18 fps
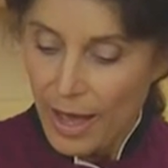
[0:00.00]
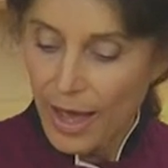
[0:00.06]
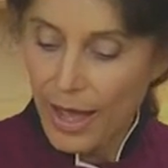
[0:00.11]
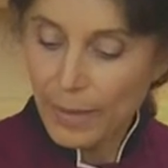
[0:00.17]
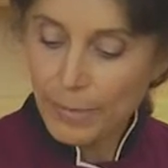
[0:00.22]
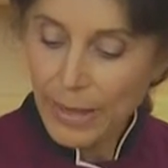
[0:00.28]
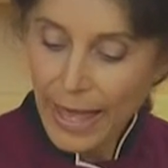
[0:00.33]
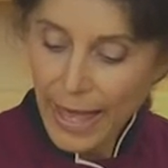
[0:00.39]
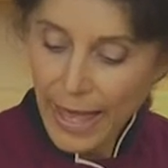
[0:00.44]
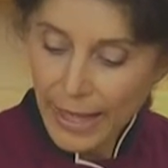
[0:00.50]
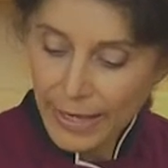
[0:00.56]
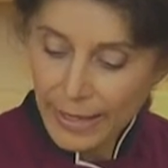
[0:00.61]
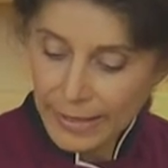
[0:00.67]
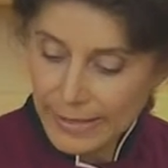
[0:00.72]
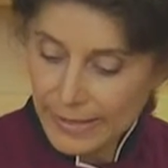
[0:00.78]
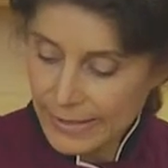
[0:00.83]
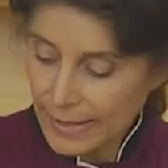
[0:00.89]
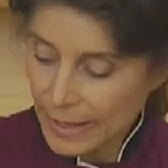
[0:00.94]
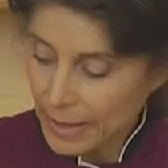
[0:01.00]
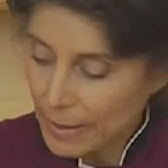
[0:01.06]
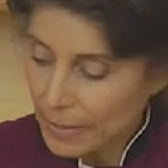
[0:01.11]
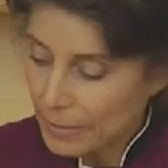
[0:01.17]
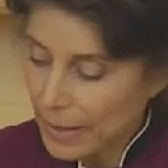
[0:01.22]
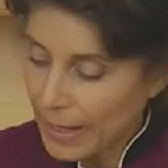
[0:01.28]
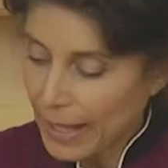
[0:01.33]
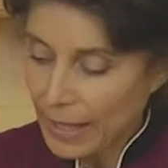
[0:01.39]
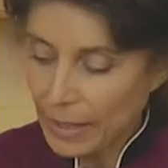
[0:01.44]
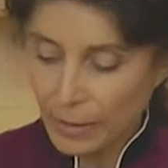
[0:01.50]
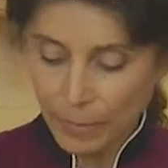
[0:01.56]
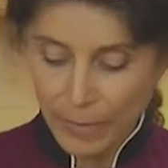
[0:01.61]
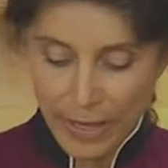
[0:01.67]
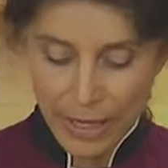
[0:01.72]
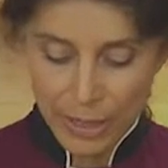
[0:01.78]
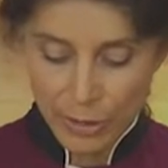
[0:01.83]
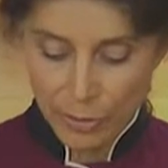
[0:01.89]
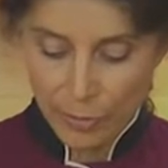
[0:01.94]
I'm adding some
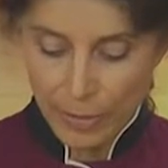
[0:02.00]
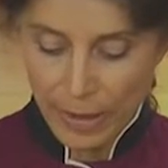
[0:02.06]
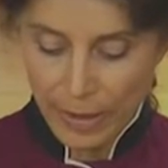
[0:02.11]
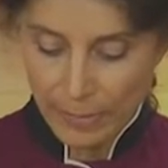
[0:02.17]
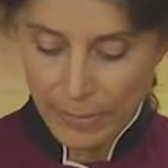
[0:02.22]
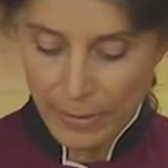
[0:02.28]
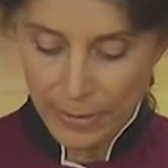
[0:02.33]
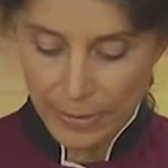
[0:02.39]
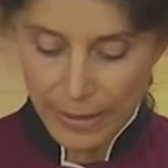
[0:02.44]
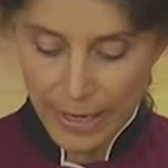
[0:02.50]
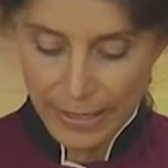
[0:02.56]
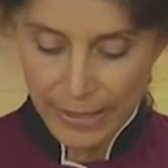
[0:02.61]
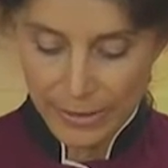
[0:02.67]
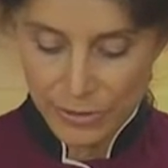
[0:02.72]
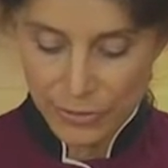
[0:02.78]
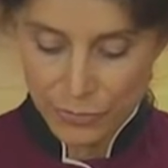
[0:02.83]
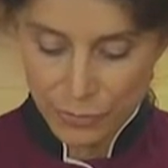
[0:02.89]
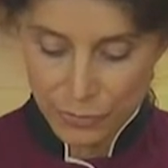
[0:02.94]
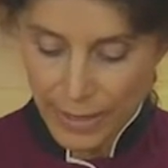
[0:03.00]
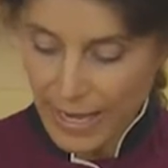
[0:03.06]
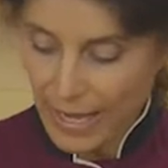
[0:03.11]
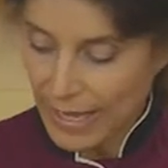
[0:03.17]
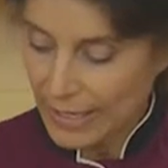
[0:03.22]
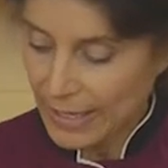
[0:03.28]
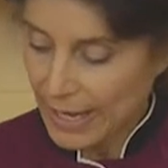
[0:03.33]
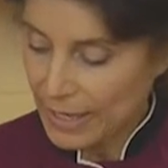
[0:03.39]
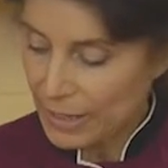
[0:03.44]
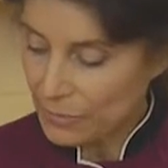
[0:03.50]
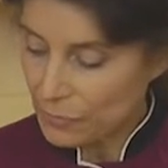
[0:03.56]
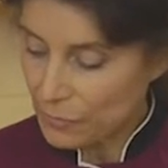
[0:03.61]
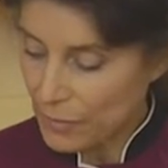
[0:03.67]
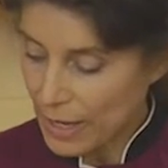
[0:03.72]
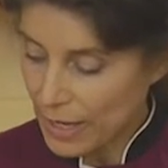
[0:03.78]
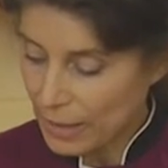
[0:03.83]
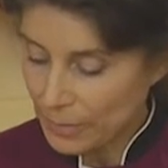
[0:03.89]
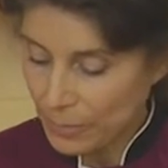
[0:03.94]
jalapeno pepper, and it's red and
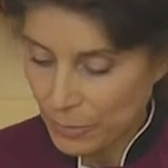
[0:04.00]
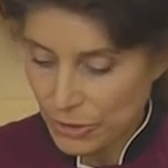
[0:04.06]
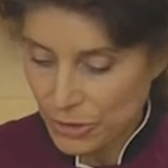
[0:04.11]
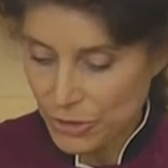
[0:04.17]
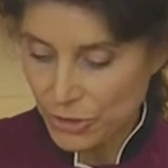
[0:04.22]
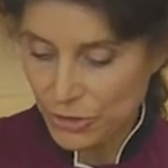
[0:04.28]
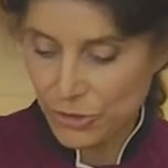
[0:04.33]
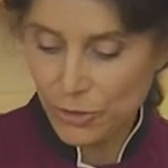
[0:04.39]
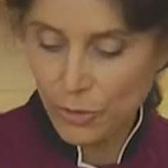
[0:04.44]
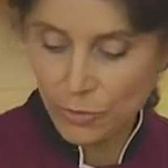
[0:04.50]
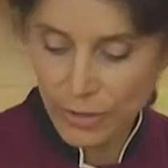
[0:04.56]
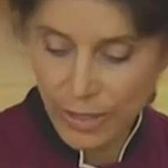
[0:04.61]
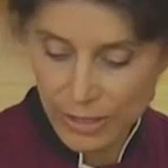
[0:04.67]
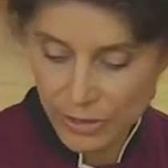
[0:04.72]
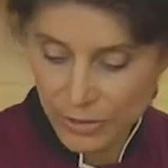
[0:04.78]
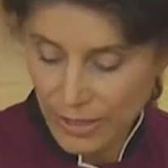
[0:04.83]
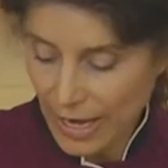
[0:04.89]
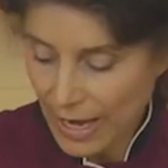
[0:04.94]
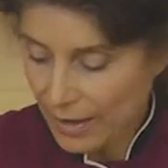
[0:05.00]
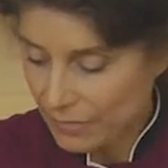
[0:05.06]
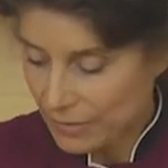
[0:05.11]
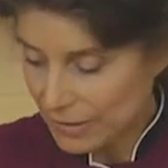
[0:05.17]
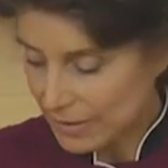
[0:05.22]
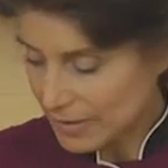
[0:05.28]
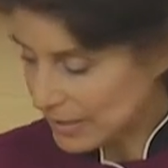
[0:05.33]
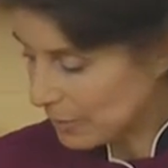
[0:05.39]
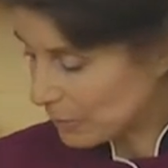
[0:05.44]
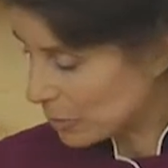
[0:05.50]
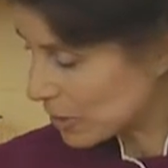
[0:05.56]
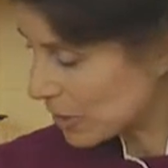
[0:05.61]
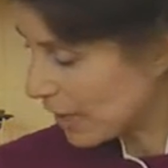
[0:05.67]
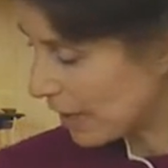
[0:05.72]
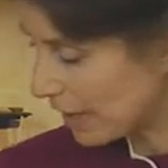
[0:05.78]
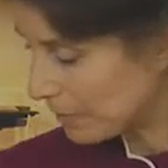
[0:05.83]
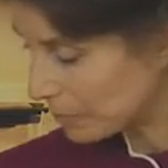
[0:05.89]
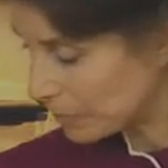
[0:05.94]
ripe, which is so nice to have in the
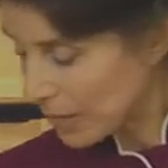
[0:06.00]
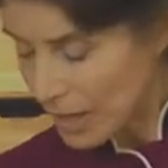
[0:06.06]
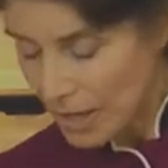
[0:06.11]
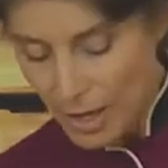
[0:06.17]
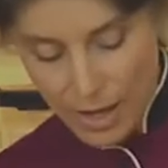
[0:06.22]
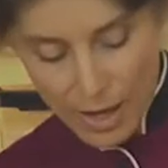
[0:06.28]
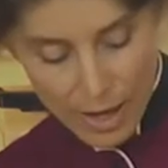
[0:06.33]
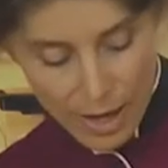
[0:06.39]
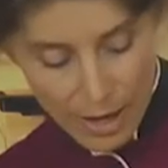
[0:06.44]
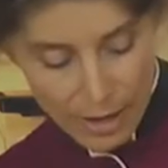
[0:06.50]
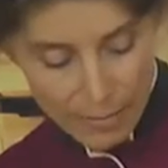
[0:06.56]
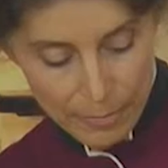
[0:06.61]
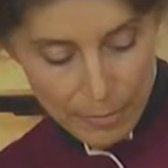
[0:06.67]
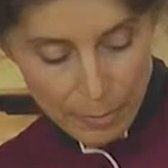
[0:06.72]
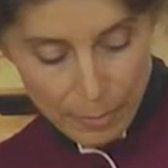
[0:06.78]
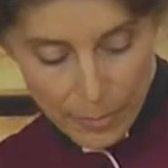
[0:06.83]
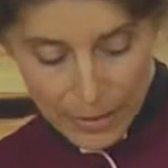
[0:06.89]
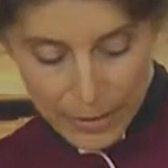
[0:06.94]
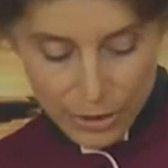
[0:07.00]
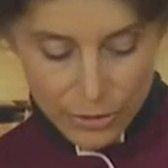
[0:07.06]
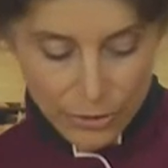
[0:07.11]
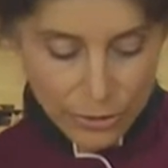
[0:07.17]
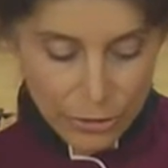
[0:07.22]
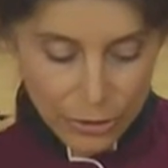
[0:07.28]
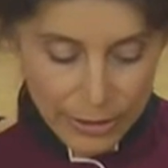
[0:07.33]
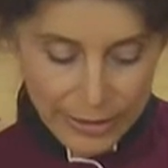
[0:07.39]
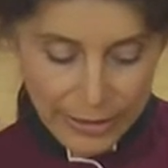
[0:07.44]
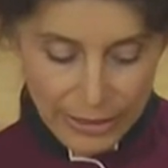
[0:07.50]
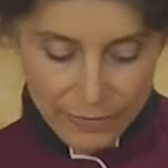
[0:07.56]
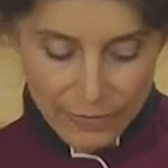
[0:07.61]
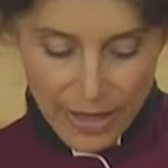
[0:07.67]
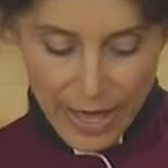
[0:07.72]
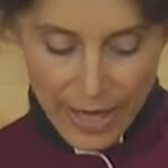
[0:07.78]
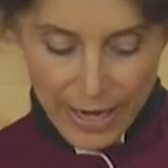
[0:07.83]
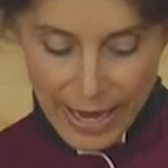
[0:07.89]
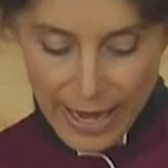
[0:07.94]
summertime. But you could leave
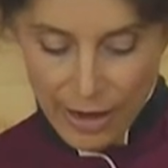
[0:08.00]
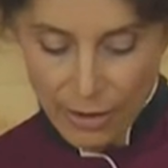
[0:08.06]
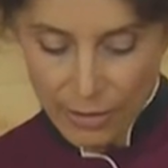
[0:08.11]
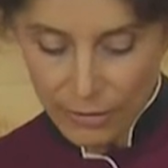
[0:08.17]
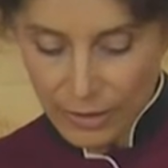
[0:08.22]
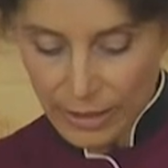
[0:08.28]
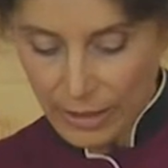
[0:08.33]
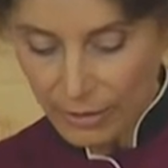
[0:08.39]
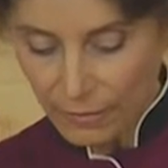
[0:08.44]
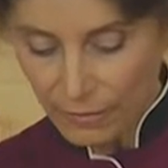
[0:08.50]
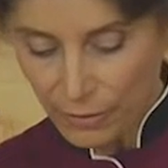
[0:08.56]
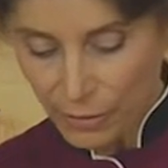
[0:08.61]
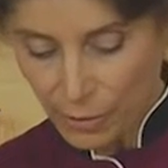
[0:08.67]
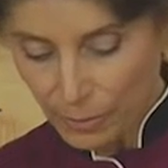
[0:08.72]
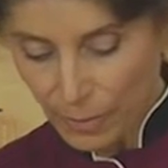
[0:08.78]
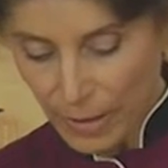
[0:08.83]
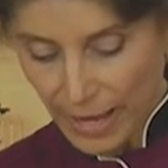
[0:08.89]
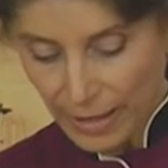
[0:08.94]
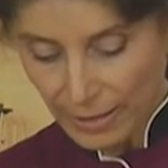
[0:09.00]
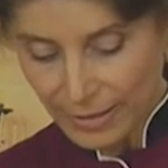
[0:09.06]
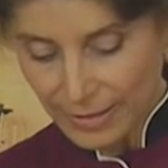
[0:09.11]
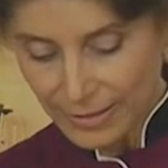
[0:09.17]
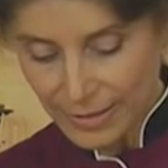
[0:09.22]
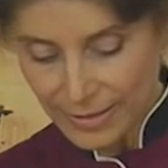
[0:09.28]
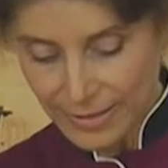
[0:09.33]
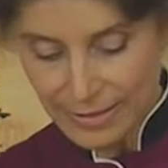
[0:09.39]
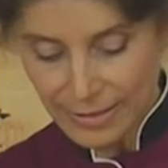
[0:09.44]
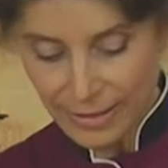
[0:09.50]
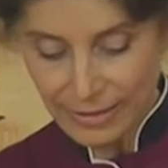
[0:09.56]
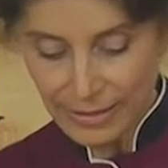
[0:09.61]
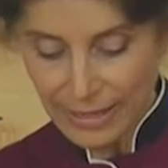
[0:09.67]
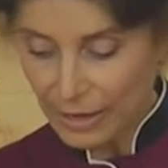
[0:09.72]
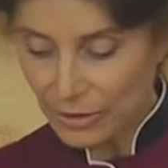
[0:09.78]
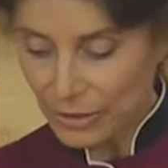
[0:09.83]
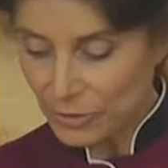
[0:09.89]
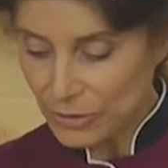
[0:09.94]
that out if your palate doesn't
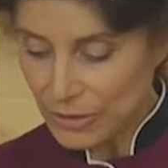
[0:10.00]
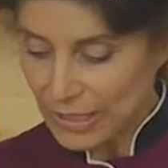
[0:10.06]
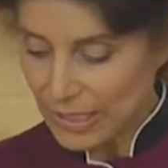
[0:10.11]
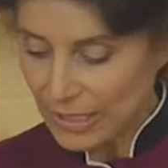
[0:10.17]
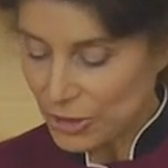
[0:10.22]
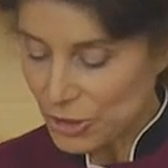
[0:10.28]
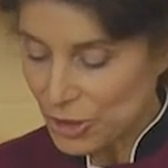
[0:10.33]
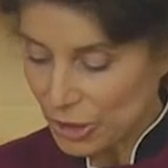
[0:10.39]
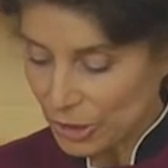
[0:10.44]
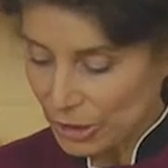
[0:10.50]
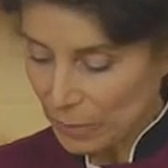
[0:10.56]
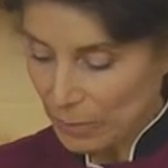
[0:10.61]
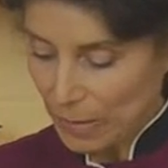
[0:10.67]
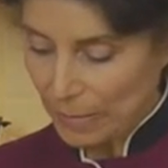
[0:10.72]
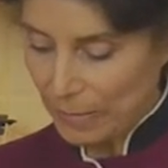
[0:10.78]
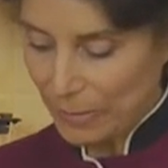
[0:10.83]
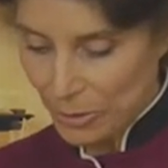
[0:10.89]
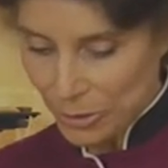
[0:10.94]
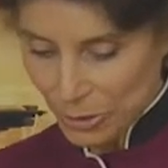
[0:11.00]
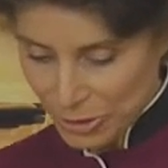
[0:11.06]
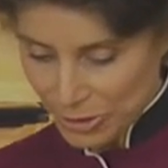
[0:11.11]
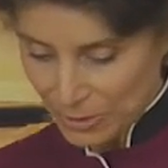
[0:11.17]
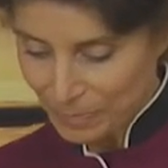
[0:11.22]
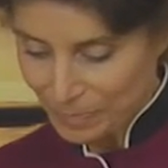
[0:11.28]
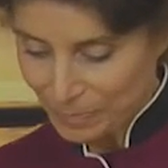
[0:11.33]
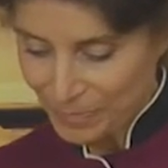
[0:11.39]
allow you to eat chili peppers.